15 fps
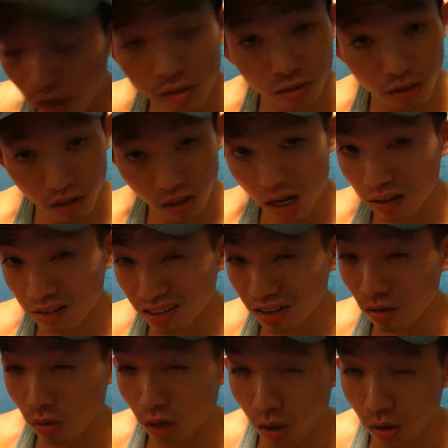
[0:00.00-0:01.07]
and started
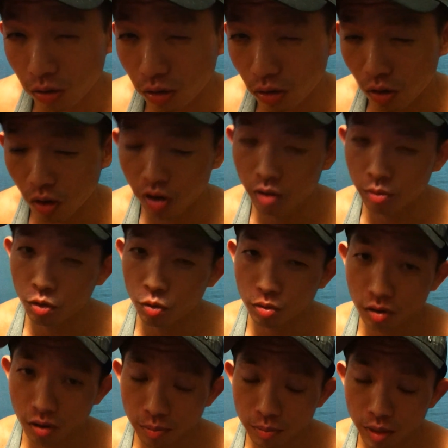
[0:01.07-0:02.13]
asking around and talking to
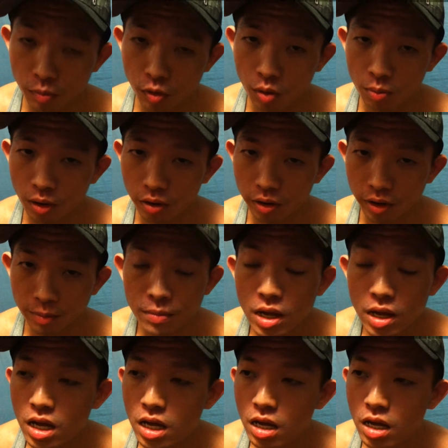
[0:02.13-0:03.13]
some people about him,